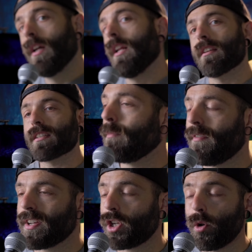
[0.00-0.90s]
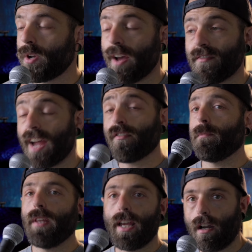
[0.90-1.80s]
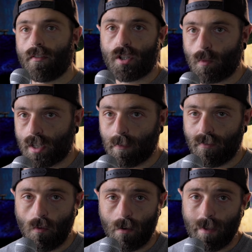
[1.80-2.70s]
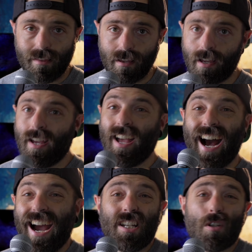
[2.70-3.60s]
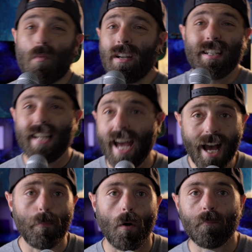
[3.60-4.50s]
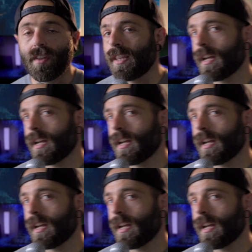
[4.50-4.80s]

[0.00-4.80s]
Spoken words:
Some of us who have never played on the Switch before may think, I just want to dabble. And